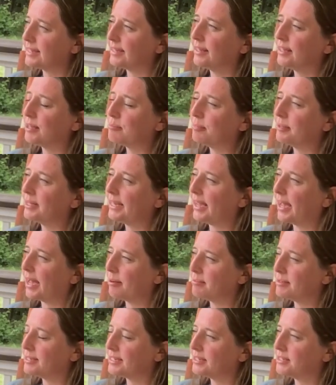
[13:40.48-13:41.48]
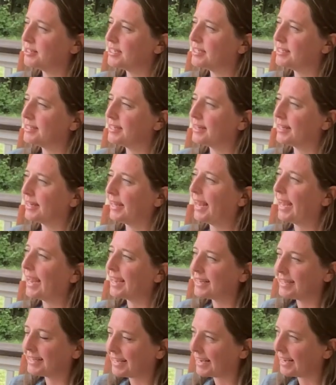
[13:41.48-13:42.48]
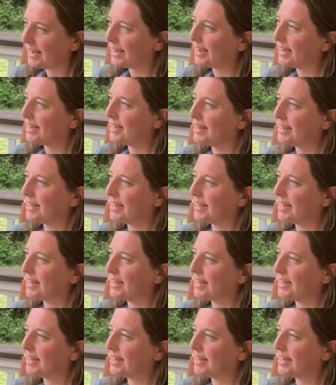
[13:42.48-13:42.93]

In complete opposition to the candy and